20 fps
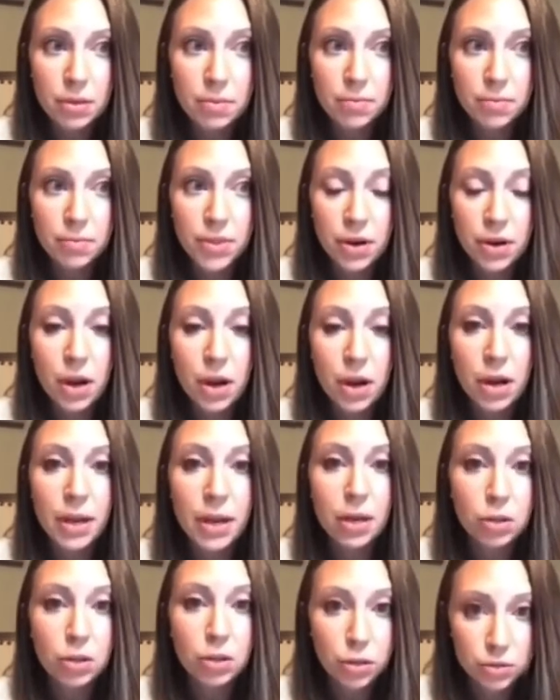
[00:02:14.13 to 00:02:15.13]
They're on a
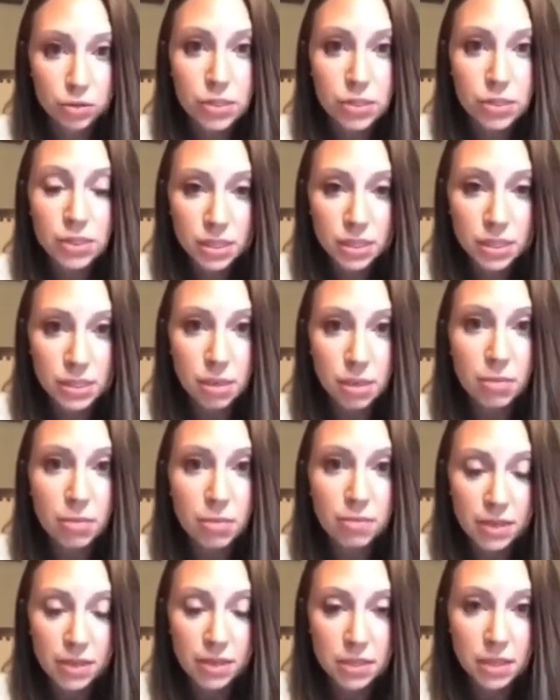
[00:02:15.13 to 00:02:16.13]
closed system, the
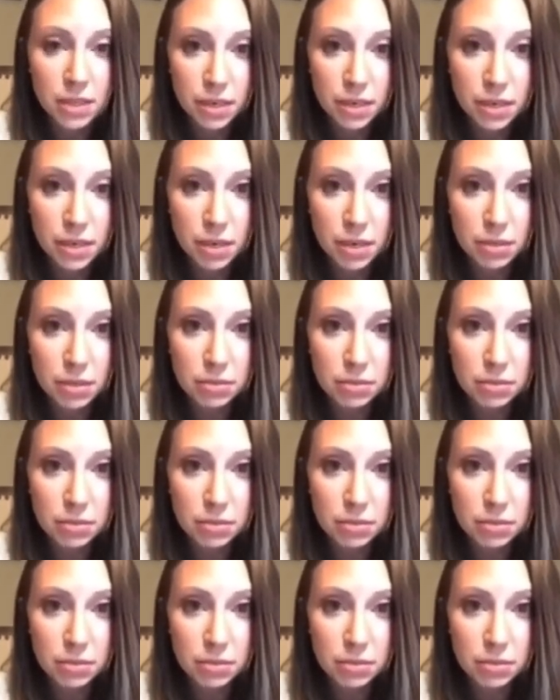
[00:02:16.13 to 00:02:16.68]
ventilator,